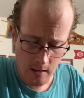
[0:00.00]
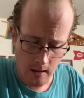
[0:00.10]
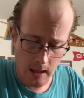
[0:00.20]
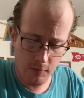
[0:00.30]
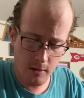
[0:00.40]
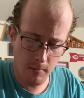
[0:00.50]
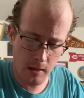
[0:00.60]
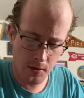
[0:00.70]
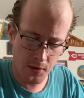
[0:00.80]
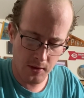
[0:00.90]
Every
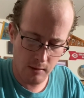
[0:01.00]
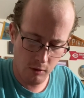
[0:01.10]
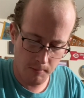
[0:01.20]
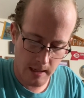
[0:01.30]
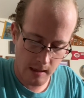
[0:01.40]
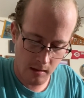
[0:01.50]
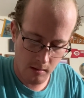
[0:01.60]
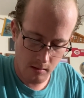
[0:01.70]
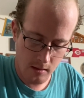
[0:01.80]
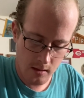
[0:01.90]
month they will bear,
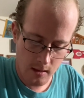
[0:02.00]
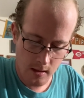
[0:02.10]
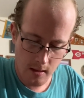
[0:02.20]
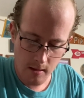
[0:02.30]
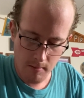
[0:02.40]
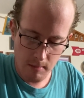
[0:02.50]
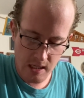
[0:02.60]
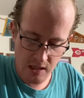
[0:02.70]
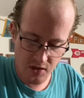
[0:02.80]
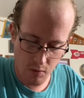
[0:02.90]

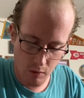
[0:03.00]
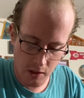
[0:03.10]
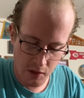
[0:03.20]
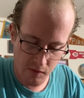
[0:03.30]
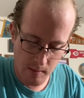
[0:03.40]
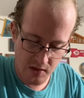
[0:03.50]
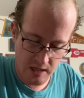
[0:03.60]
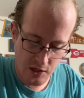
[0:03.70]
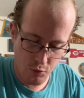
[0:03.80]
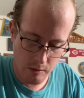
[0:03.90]
because the water from the
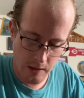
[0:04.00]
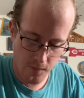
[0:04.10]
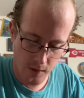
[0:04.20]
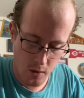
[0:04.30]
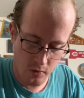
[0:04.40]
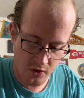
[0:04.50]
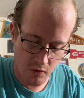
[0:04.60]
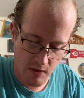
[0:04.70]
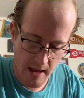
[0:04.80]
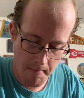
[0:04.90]
sanctuary flows to
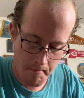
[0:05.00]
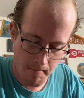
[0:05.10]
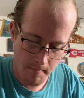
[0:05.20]
them.